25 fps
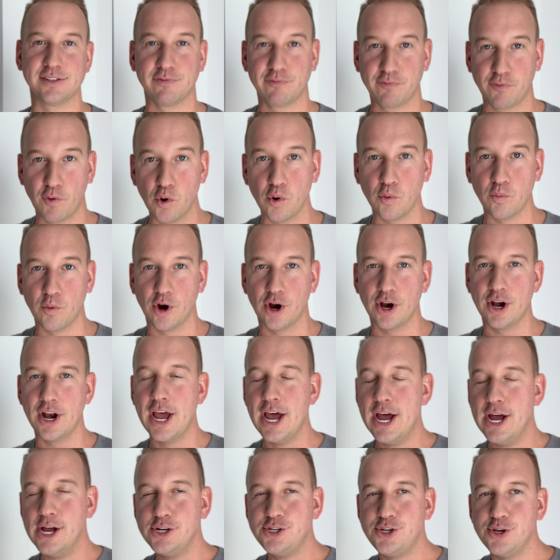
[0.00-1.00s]
forward
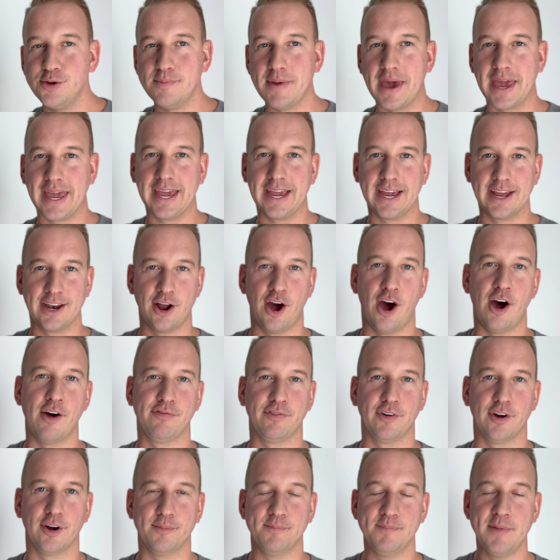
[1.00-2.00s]
to making an
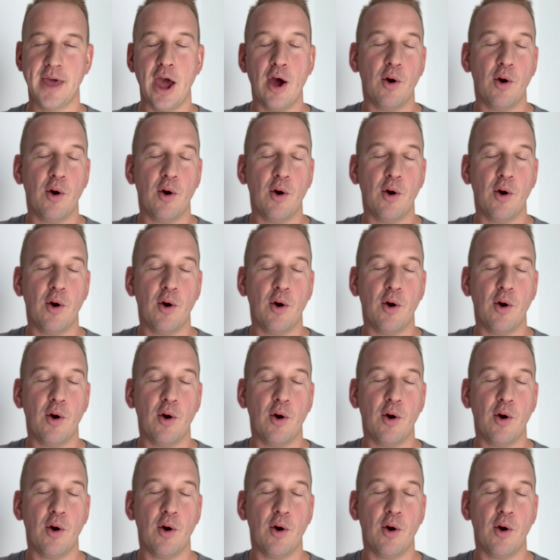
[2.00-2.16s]
offer.